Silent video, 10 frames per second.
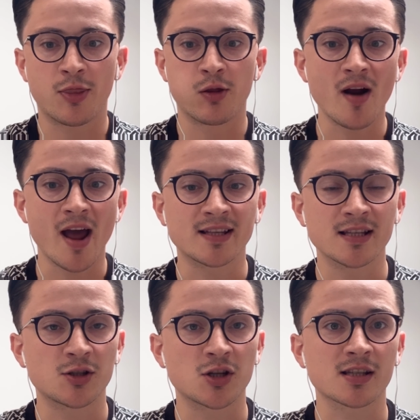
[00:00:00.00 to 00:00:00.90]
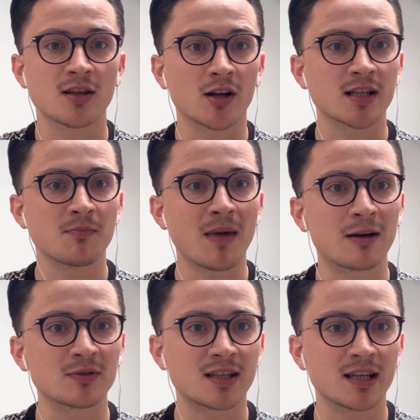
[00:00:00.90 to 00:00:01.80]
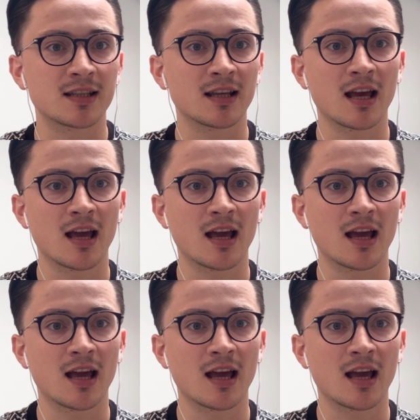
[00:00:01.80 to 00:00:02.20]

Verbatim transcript: threat. It's just not amounted,